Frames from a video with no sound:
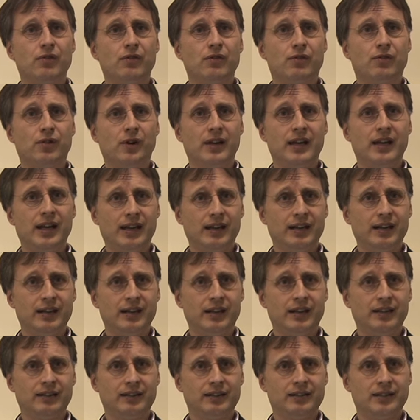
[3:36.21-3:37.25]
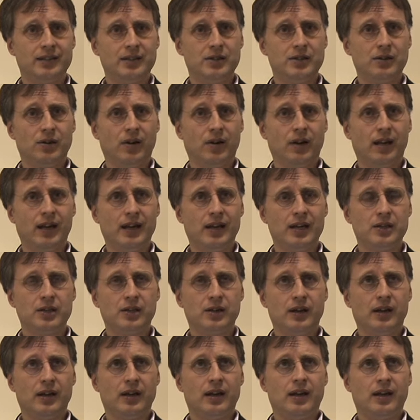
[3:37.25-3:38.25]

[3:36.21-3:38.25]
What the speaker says: forgetting in the digital age.